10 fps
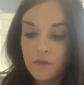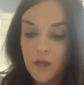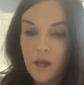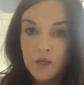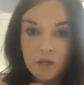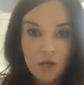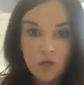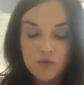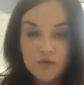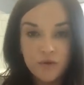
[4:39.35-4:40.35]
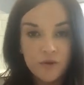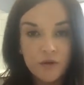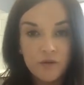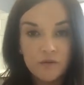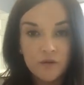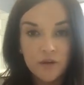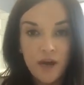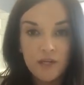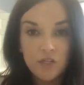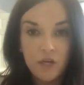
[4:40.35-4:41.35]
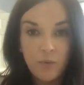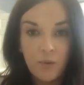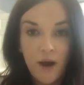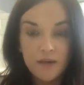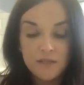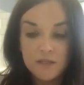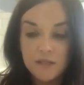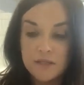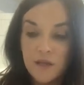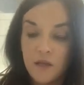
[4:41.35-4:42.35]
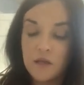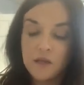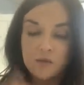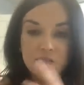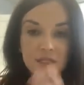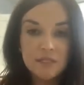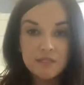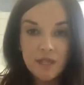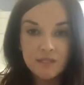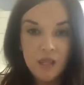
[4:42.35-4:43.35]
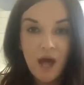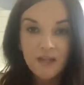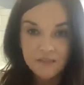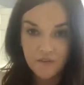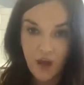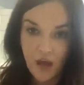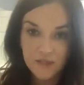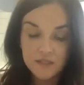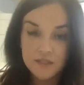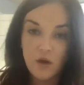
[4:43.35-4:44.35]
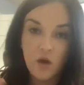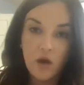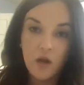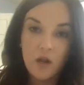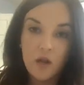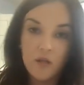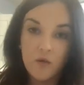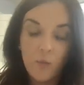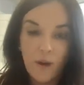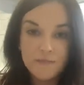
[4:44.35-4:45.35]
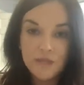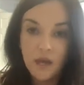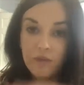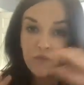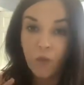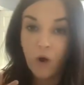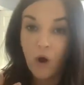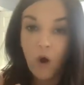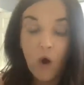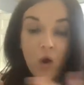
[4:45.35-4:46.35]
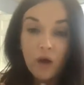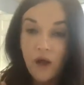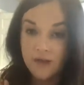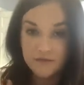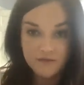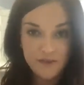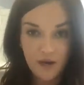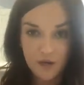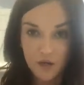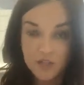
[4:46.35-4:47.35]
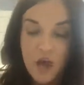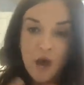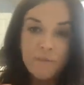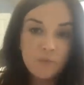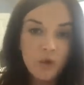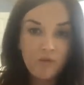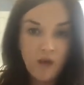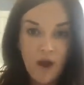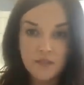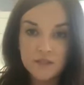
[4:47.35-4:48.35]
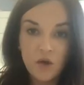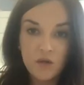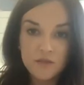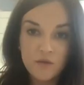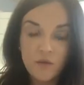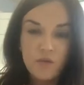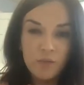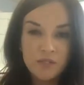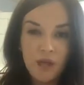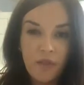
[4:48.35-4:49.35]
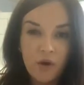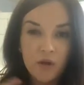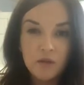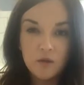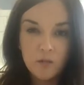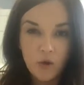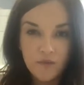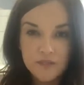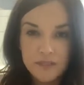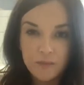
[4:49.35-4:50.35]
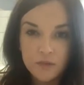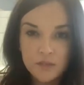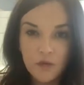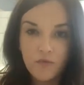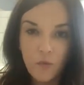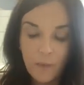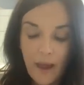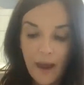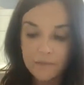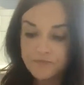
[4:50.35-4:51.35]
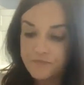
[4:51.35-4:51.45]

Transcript: and use good hygienic practices. And CDC has lots of guidance on their website for all kinds of sectors. We have guidance also that we've put together in a little more of a simplistic format.